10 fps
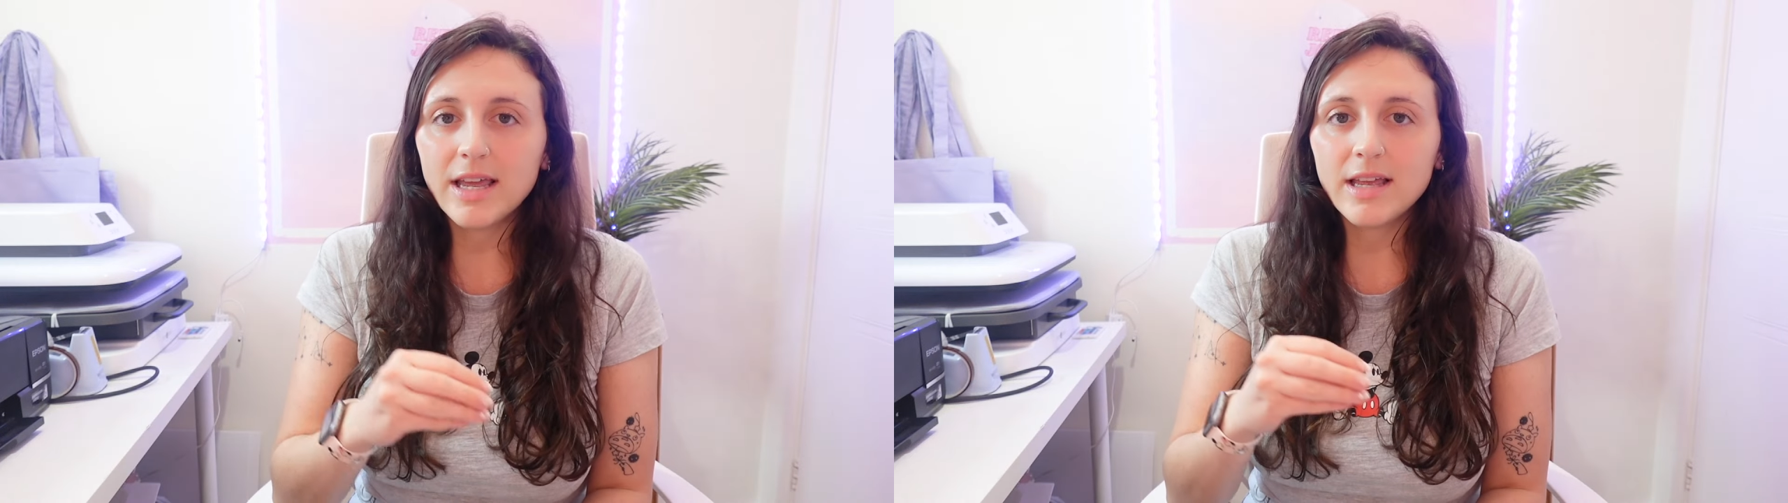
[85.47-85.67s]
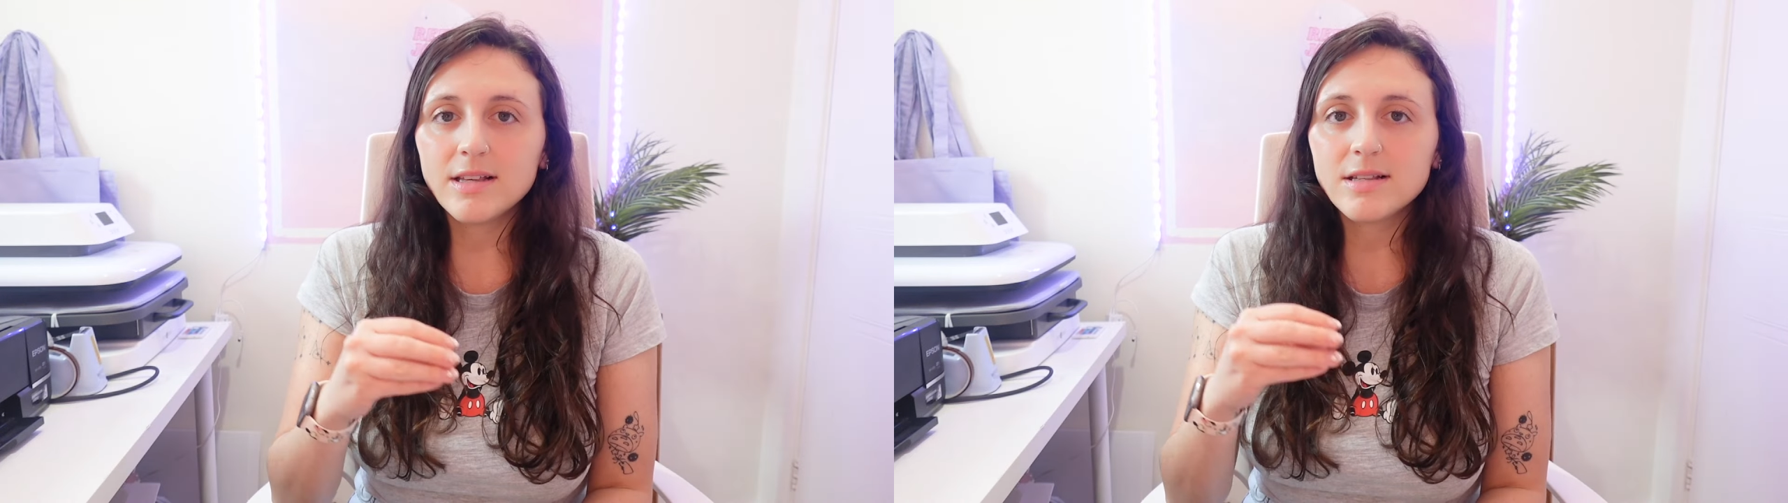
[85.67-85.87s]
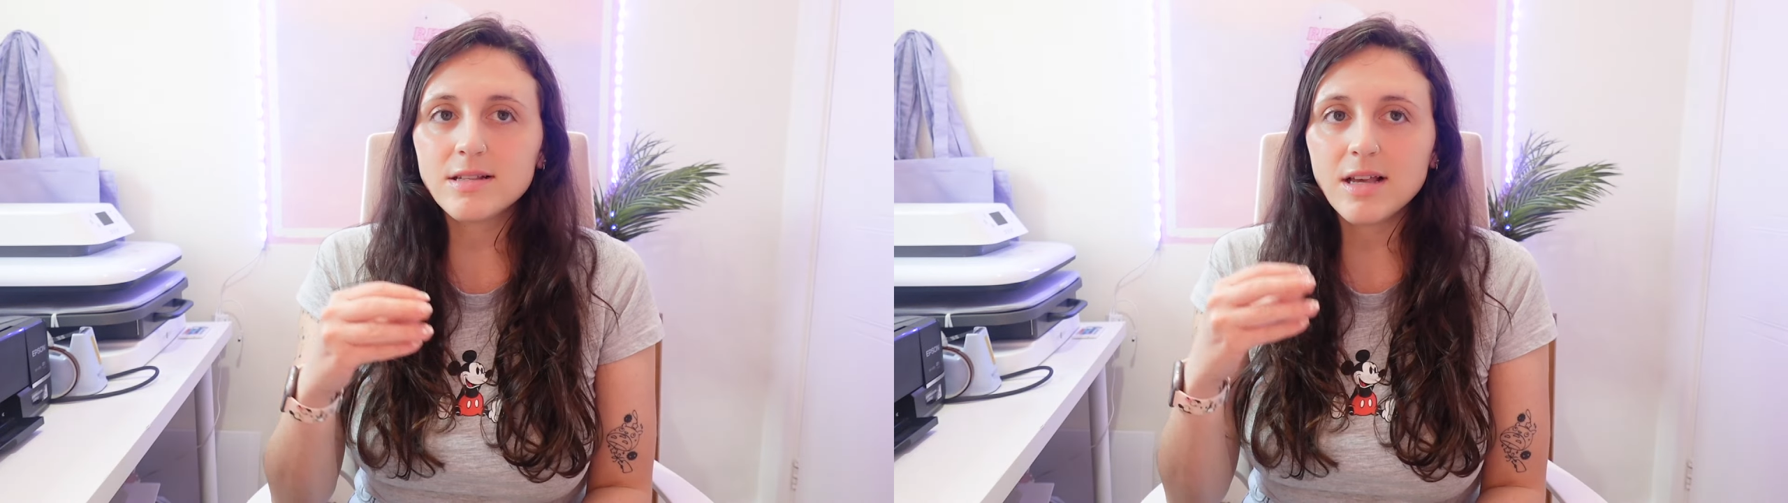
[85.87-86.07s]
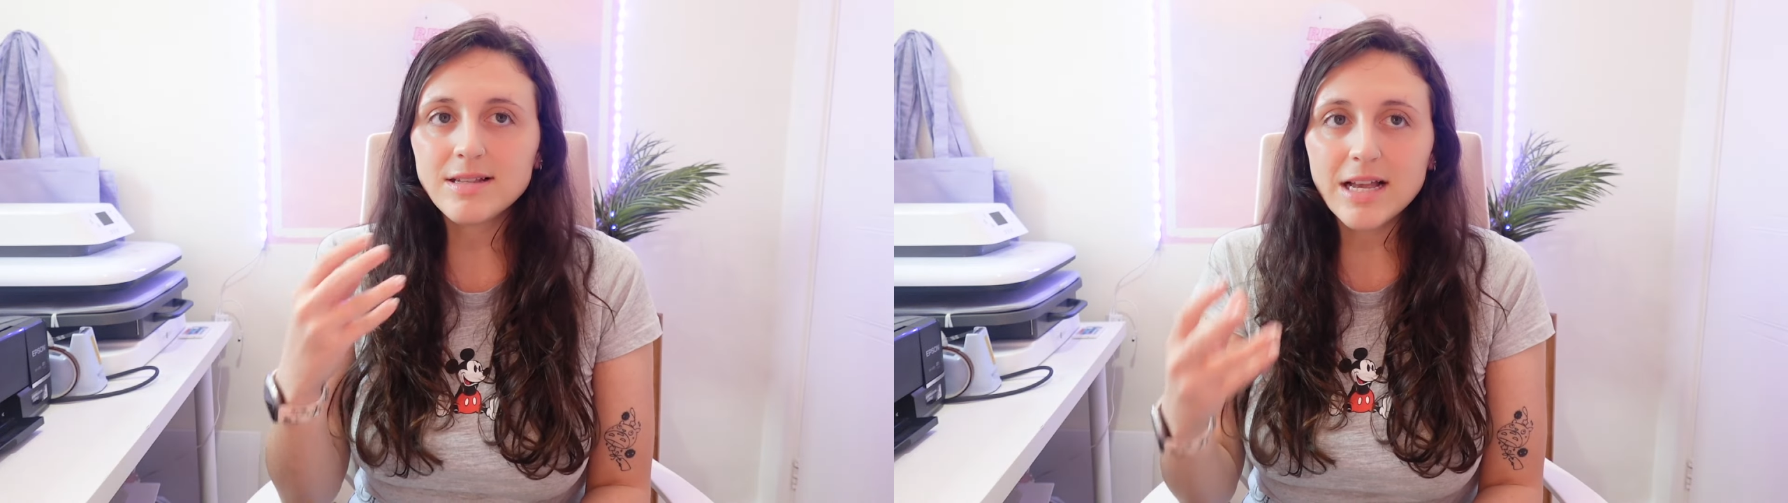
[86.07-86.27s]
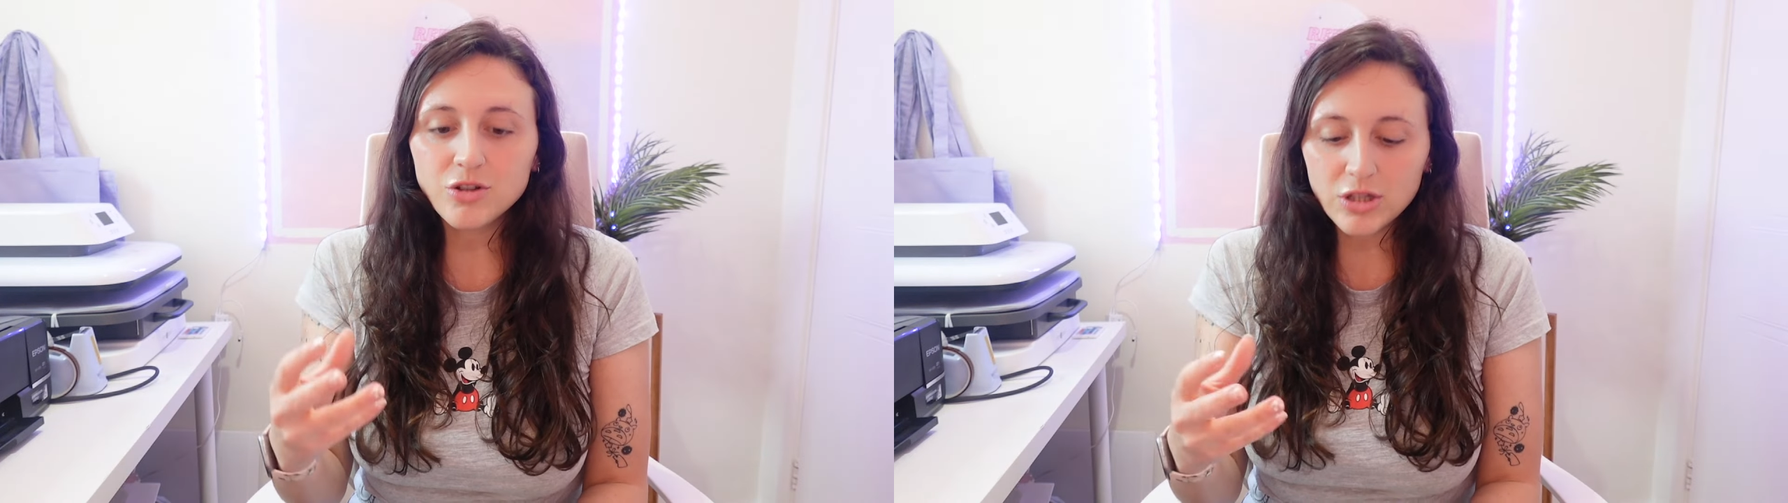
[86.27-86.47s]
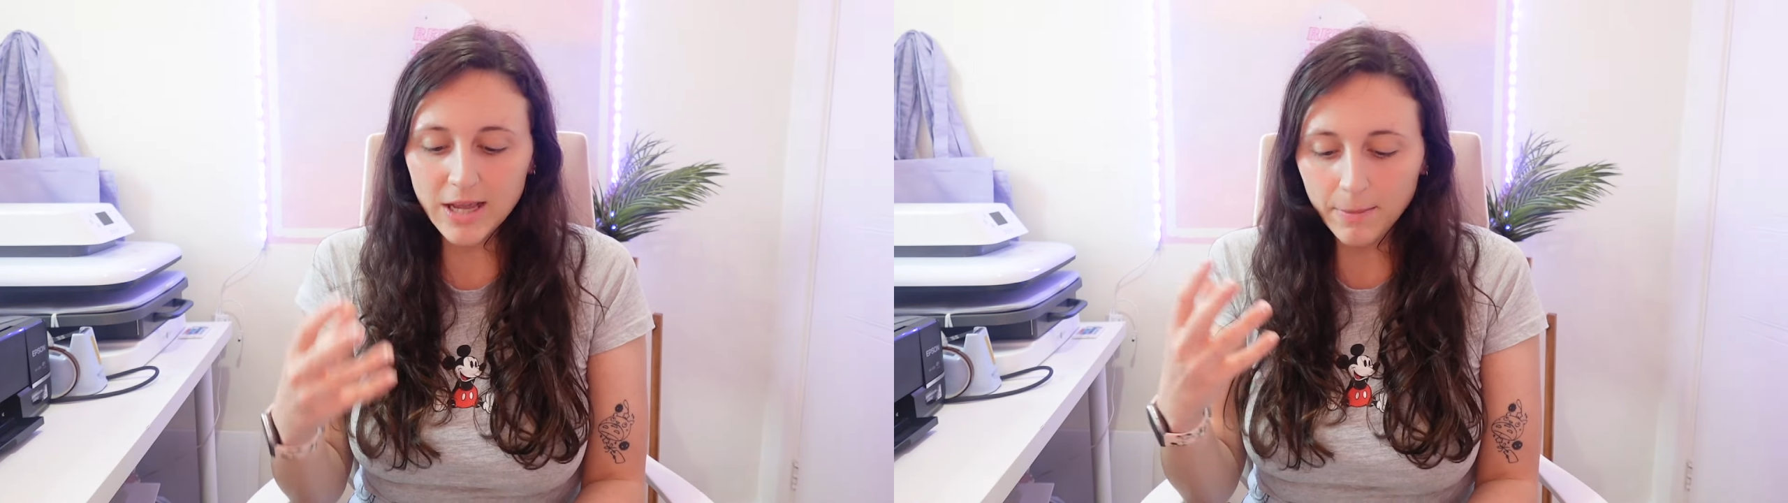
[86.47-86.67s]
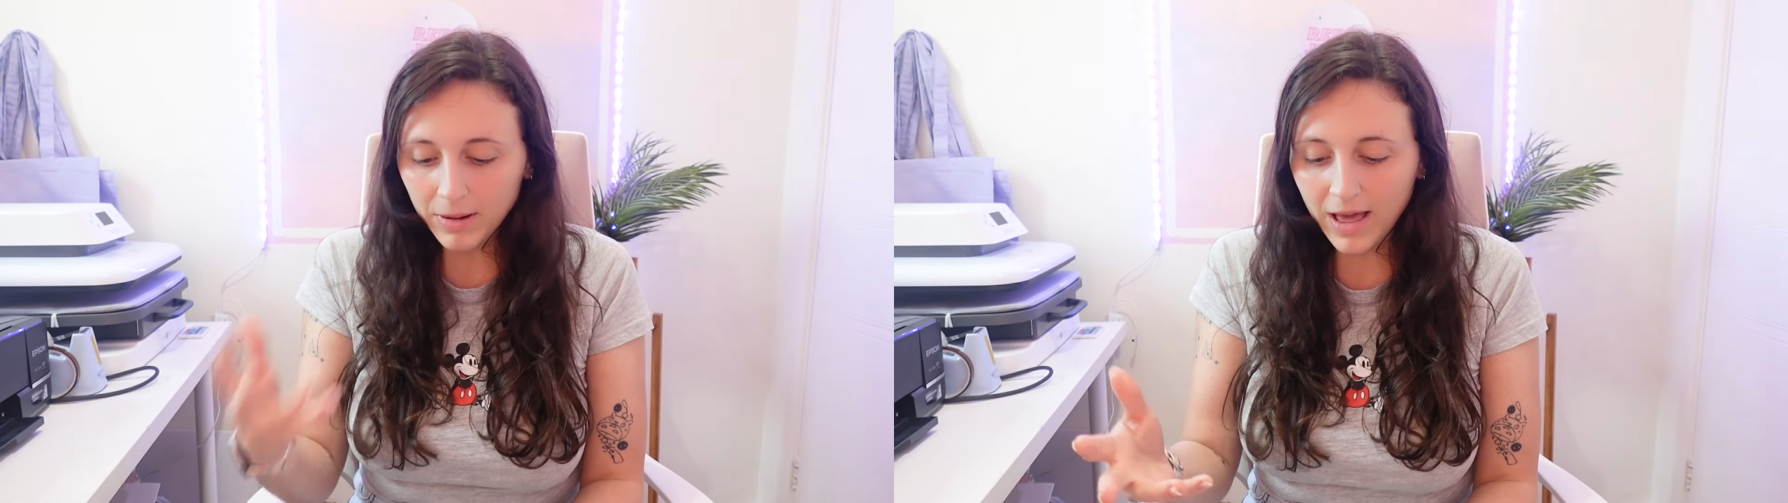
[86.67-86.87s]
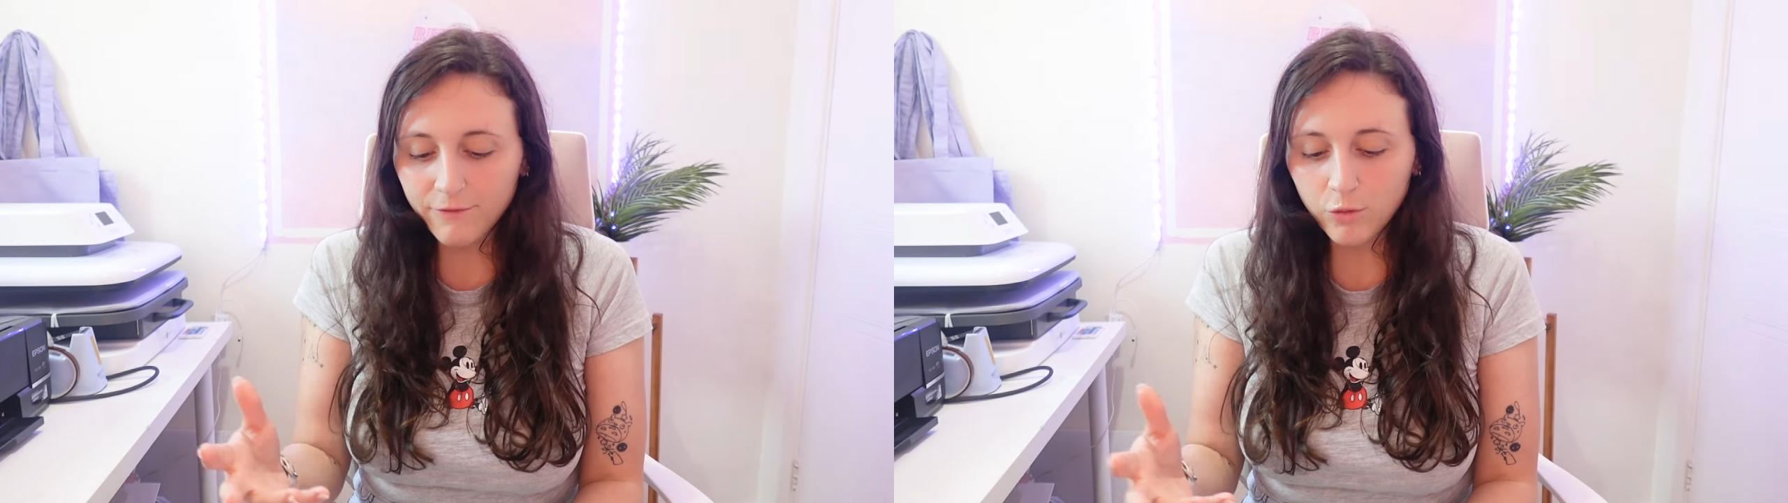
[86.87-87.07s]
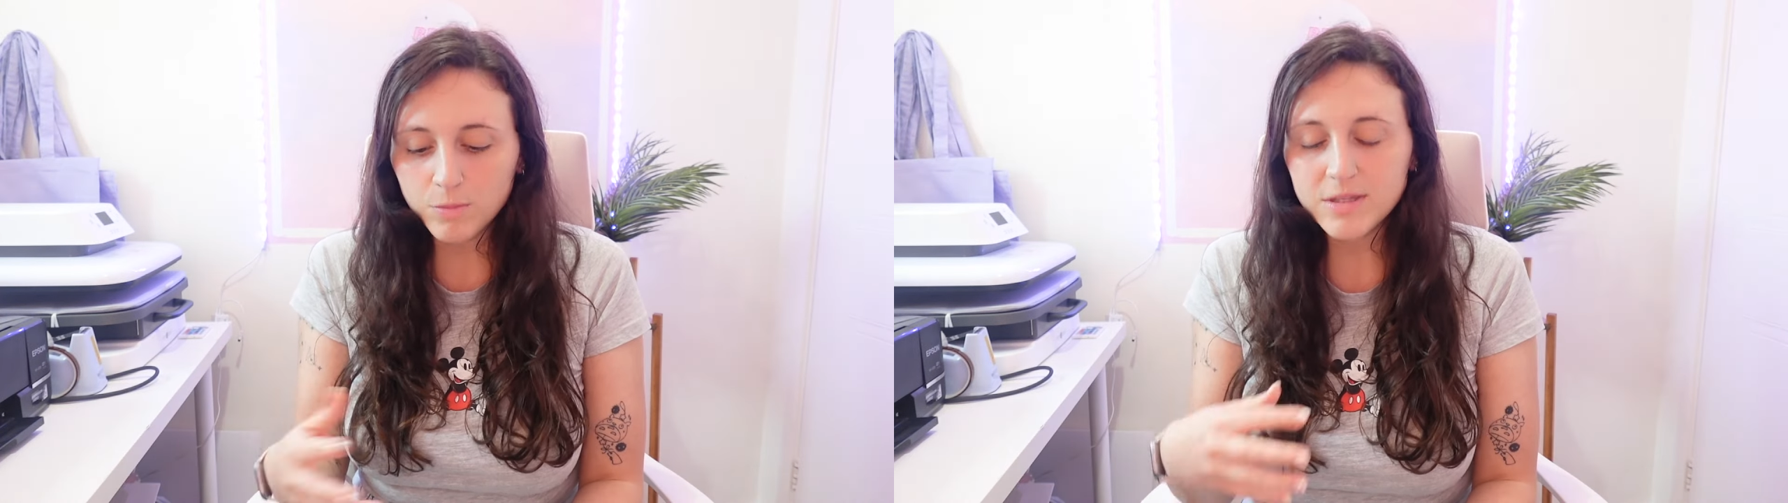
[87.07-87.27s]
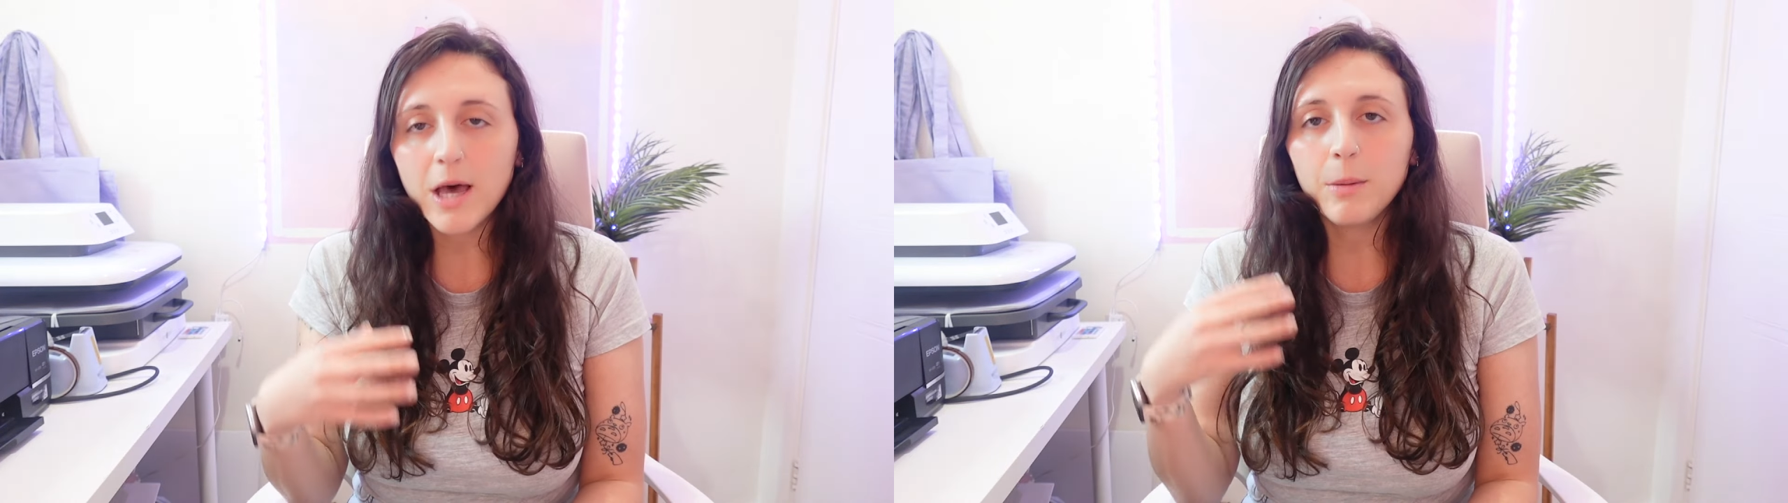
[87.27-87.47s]
is essentially a
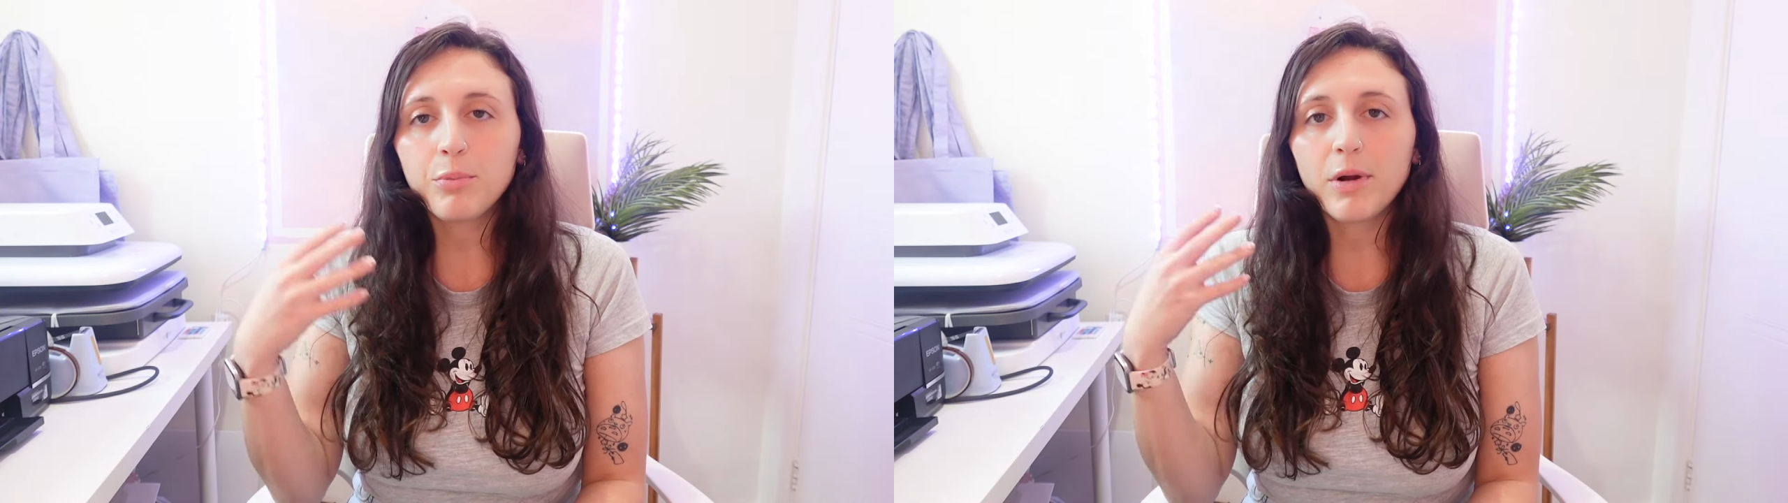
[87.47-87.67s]
platform to help